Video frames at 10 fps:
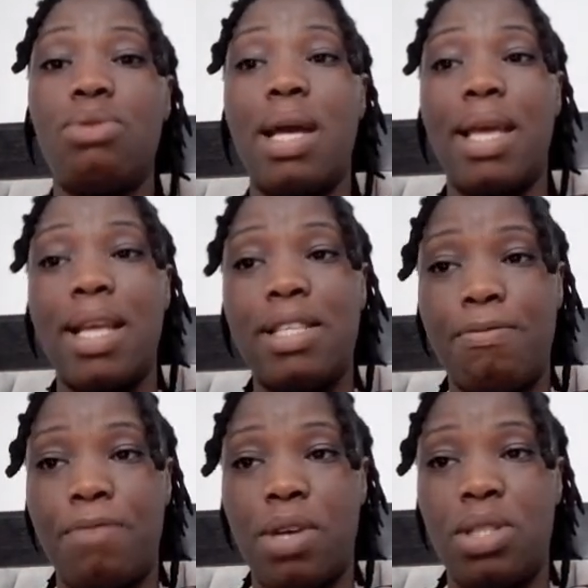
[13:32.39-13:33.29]
you can get
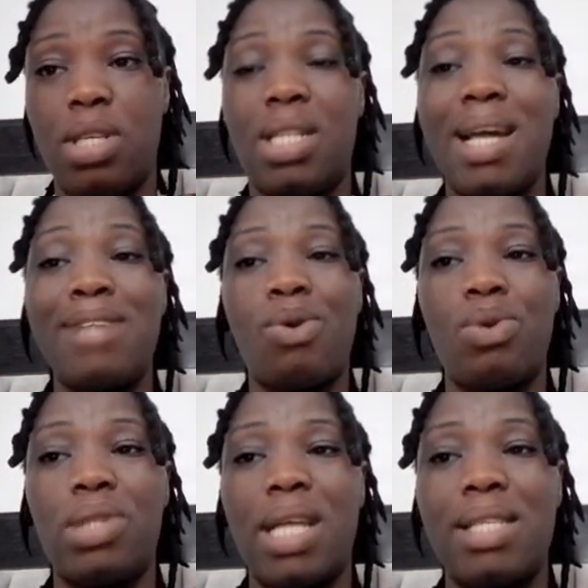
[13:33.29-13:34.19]
infected. That's
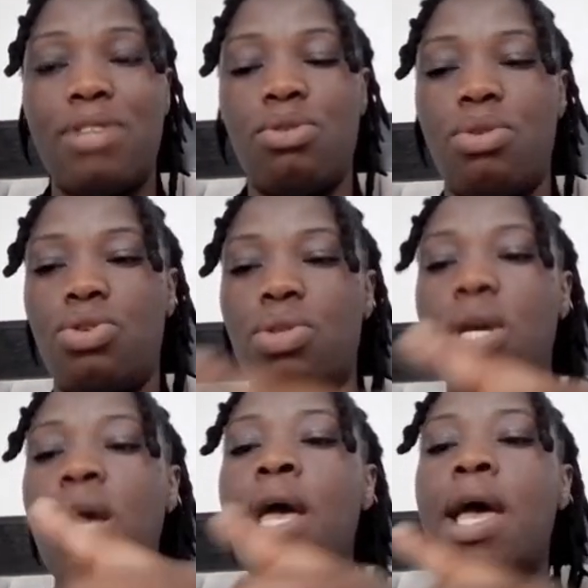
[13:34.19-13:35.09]
contact isolation.